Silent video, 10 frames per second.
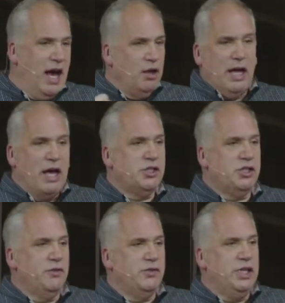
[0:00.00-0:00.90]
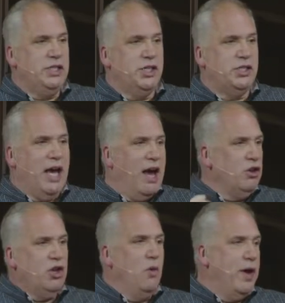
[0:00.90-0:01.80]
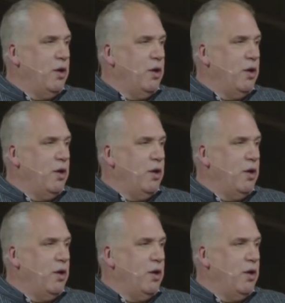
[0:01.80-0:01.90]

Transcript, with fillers: I'll, I'll serve Jesus. I'll go